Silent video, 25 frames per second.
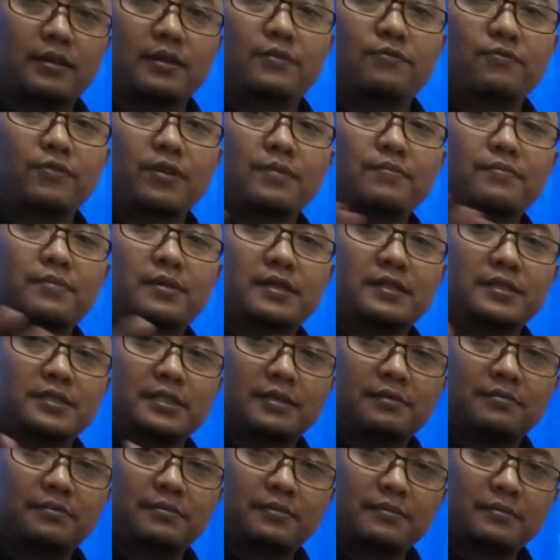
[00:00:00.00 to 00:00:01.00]
We merge
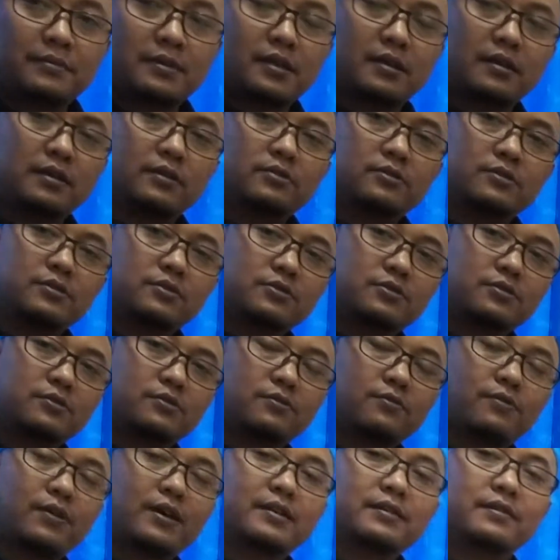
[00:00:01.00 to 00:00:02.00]
in to
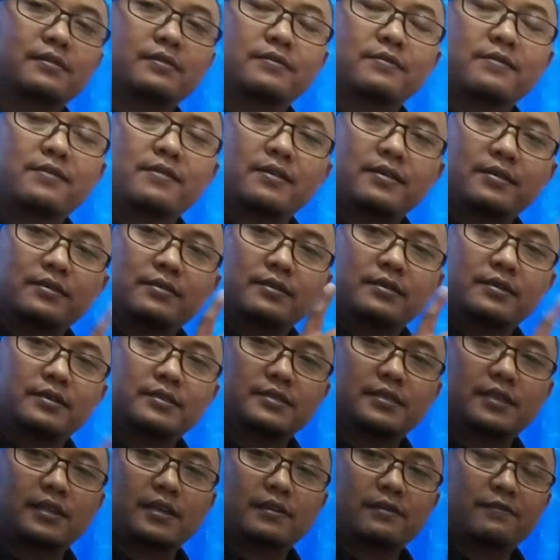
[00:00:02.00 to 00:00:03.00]
one
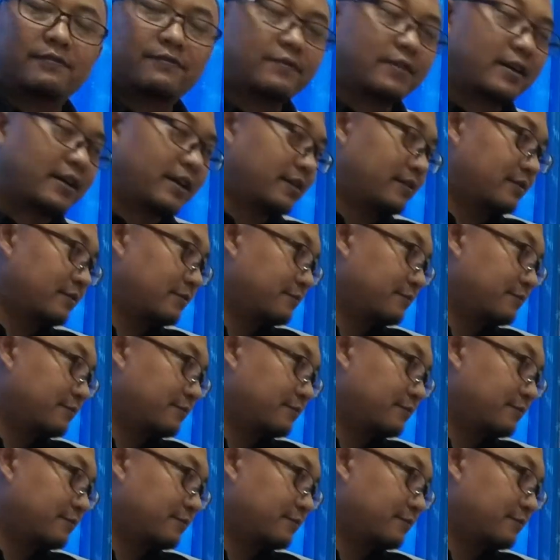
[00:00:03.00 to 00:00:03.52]
single file.